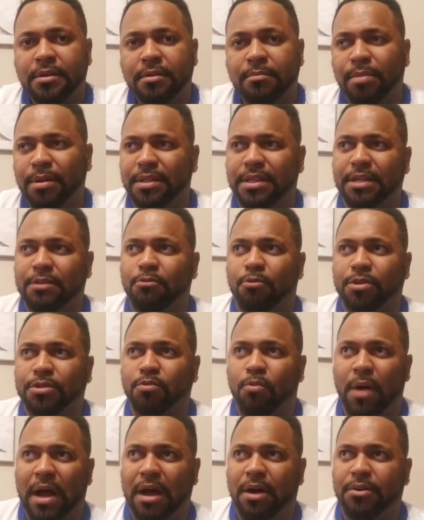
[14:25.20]
But was
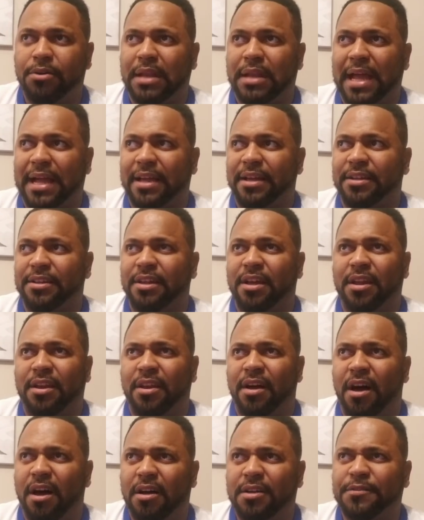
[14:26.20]
Wilder like an
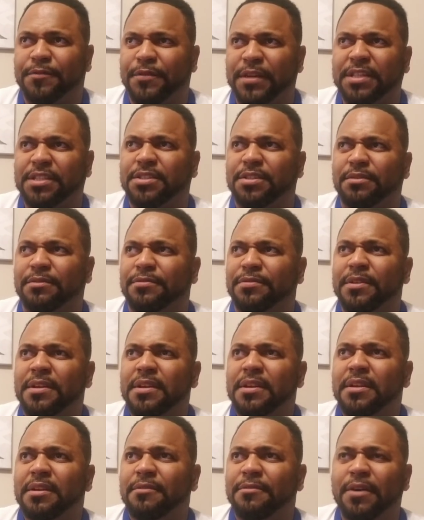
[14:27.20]
offensive
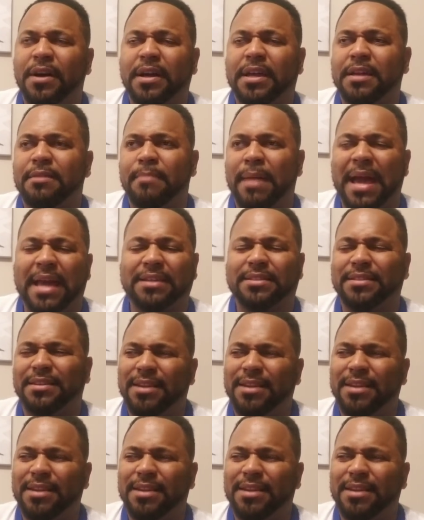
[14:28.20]
fucking master?